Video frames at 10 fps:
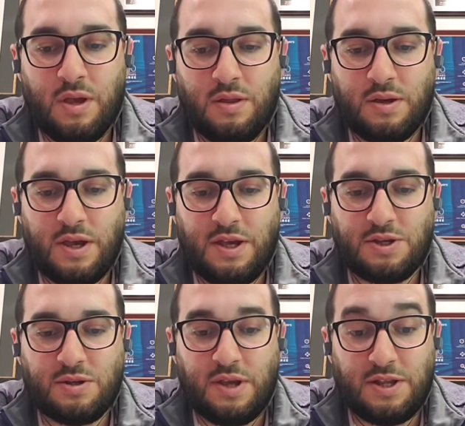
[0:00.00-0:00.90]
the case
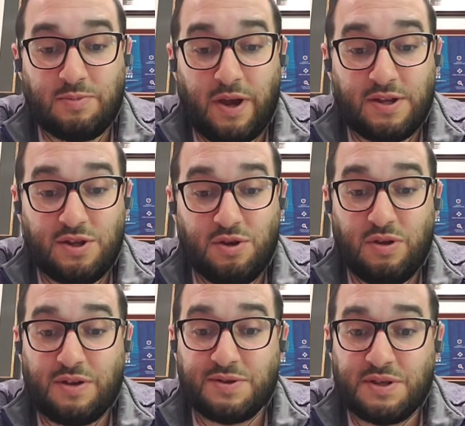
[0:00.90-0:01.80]
dates back to
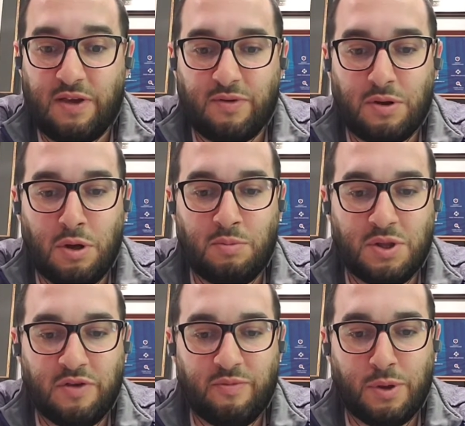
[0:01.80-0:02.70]
2007,
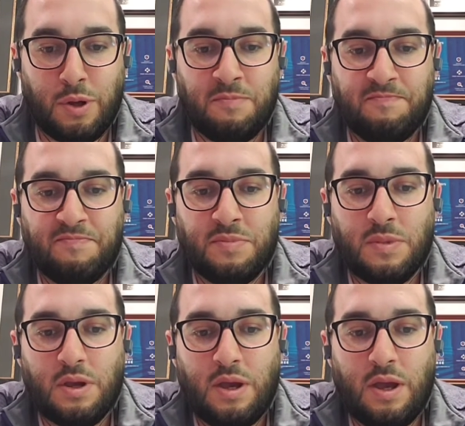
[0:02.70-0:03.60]
unbelievably.
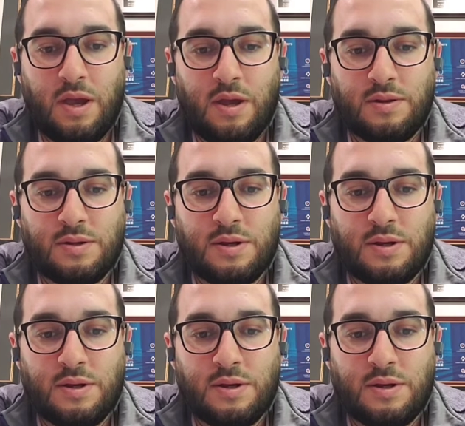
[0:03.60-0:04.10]
And